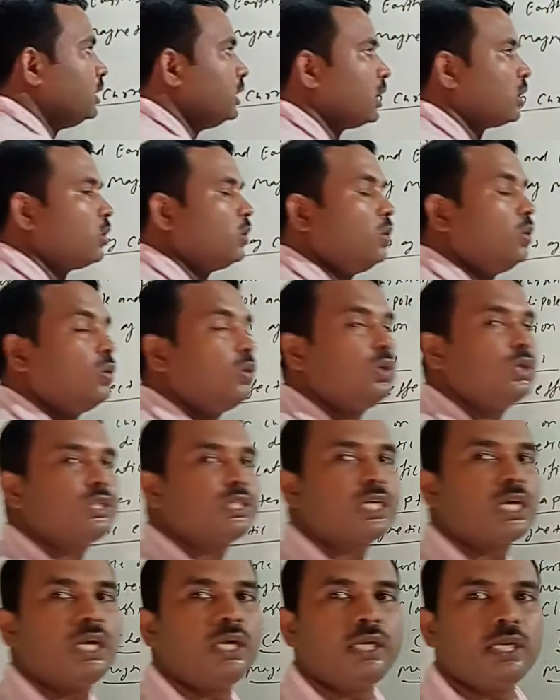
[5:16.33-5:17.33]
a
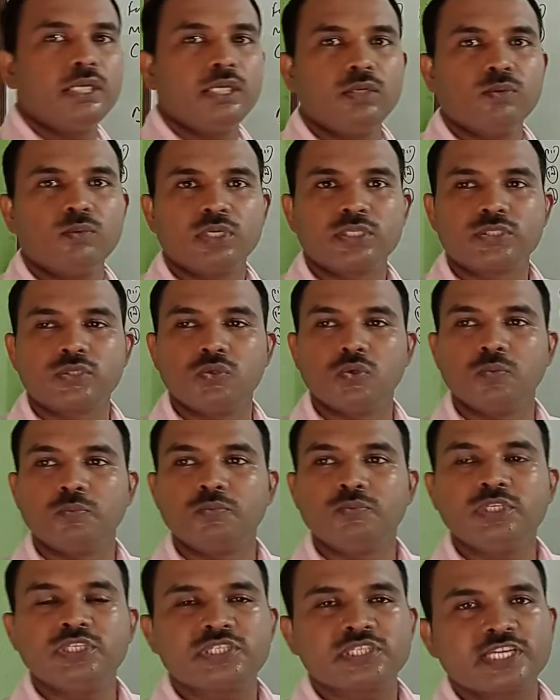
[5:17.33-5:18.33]
closed continuous loop.
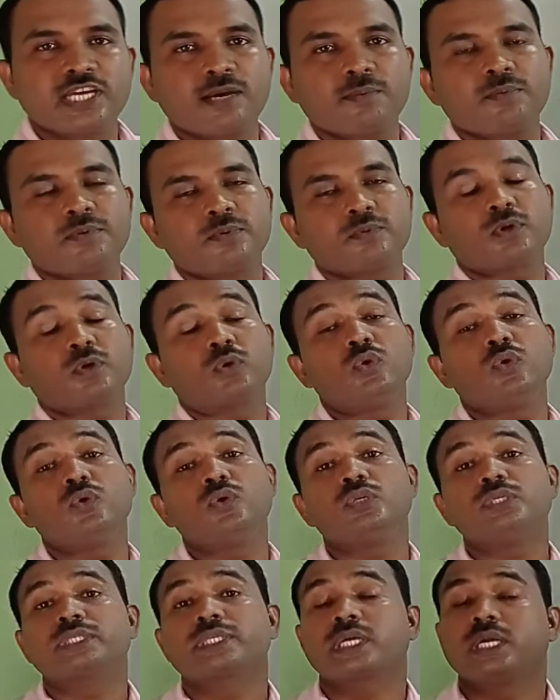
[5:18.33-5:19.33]
Which step?
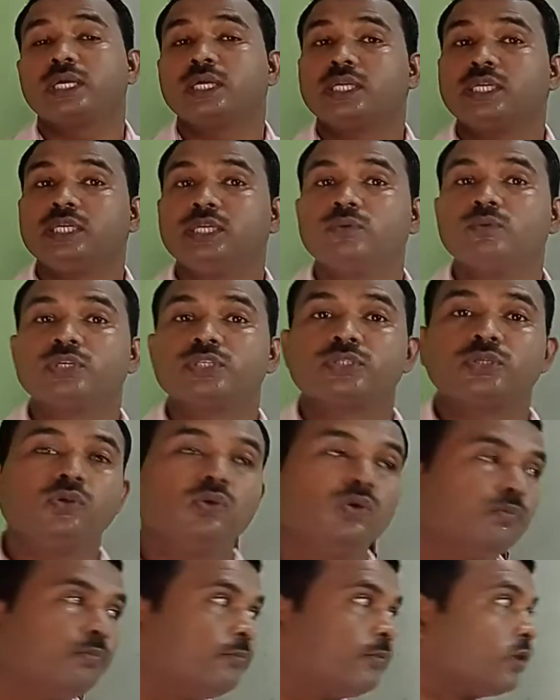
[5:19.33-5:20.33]
Closed continuous
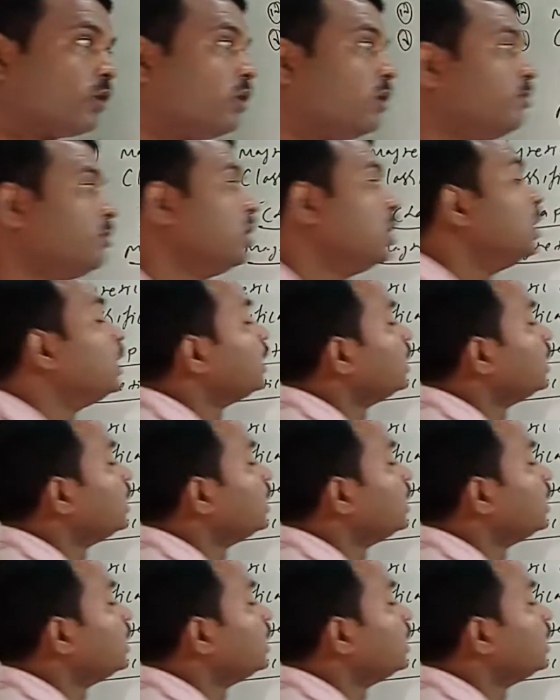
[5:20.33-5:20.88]
loop from